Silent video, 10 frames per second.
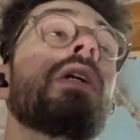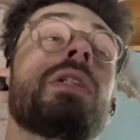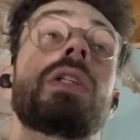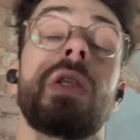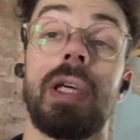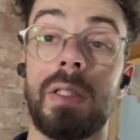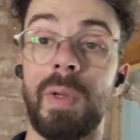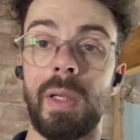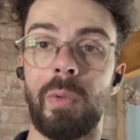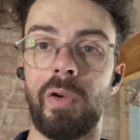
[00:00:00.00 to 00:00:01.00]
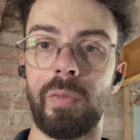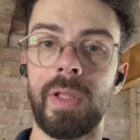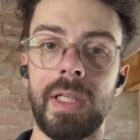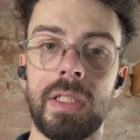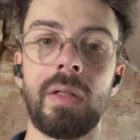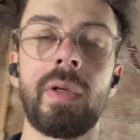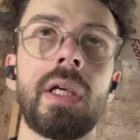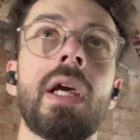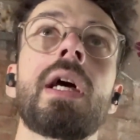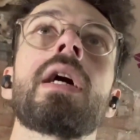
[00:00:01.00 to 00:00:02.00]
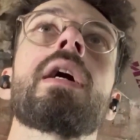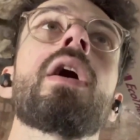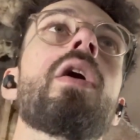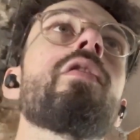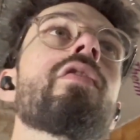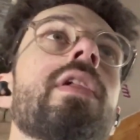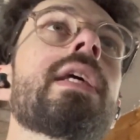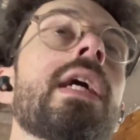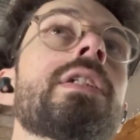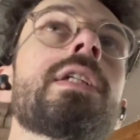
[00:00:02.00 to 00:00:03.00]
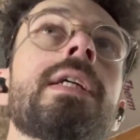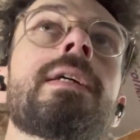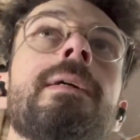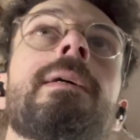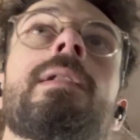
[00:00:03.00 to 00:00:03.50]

So that's a big improvement. That's going to be hopefully catching a